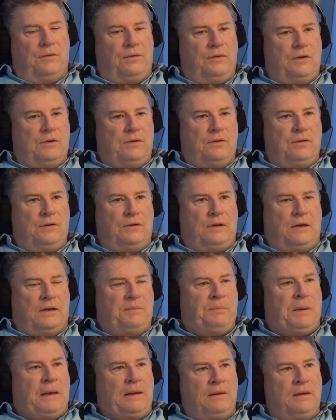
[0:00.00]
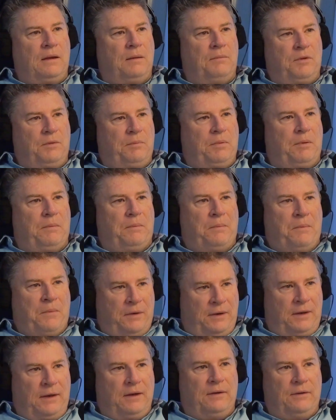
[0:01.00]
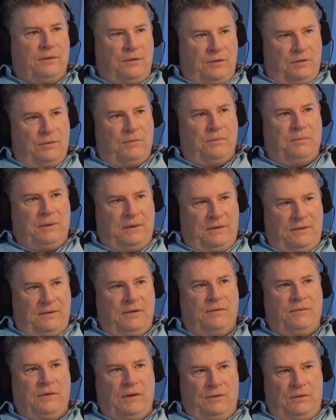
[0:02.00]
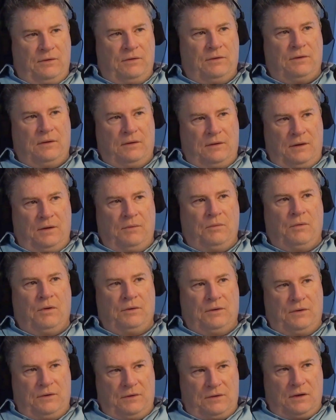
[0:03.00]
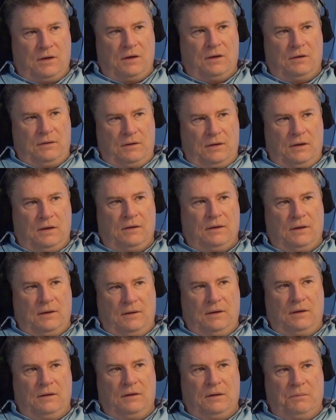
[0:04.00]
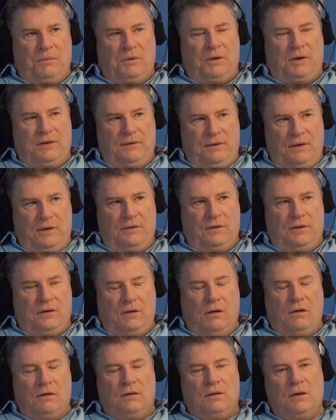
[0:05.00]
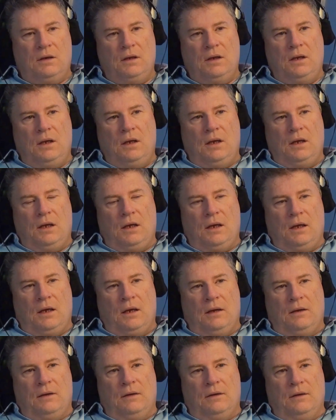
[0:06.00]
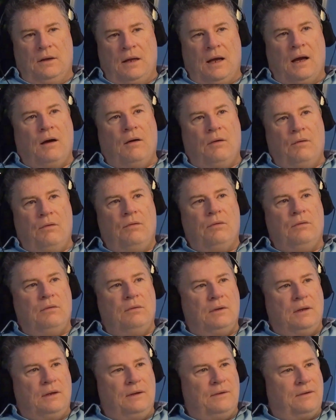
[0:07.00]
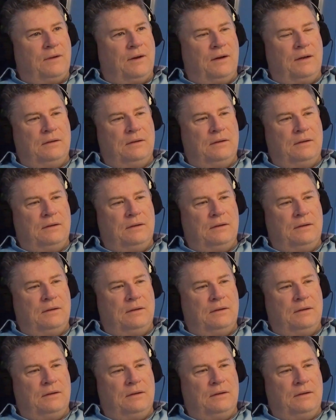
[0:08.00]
sisters expect them to put money into business ventures that they want to start, and they think the money is easy got. And now these guys,